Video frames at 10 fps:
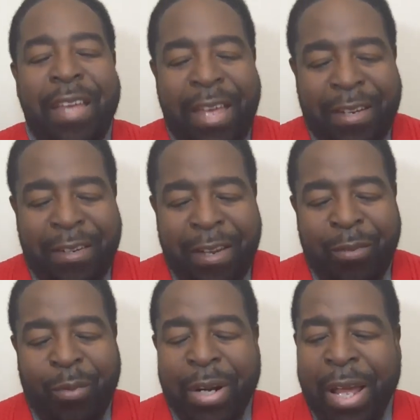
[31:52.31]

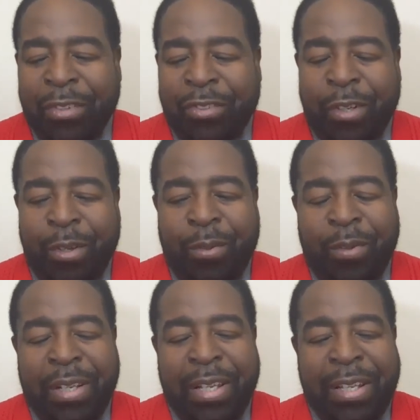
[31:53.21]
And what I
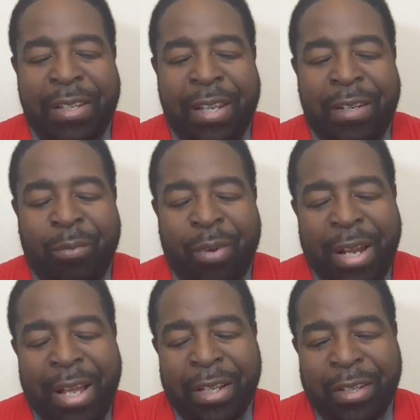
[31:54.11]
do, and what
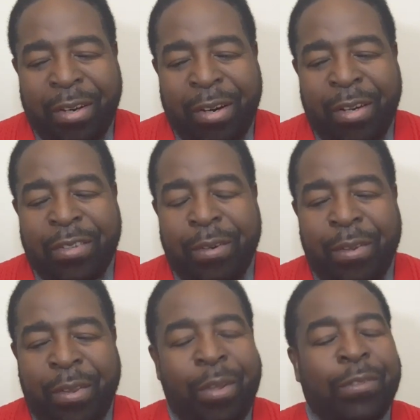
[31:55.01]
I encourage
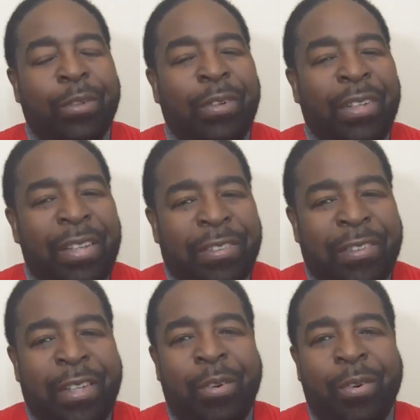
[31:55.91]
those who are
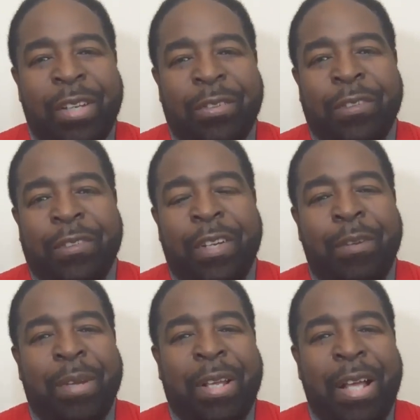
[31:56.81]
listening, who are interested
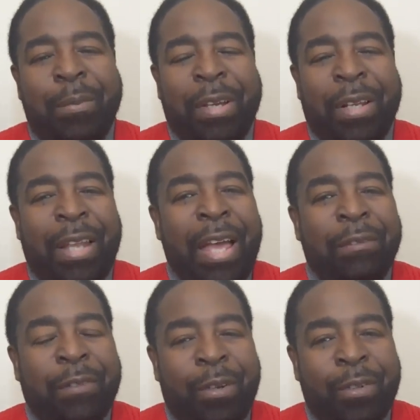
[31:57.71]
in becoming
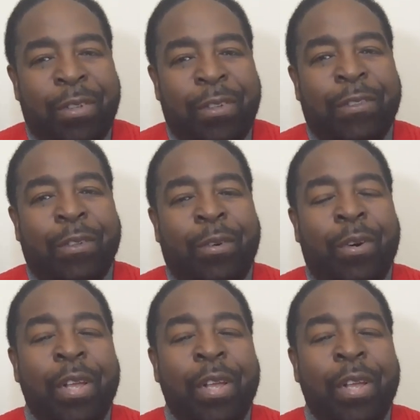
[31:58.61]
life coaches or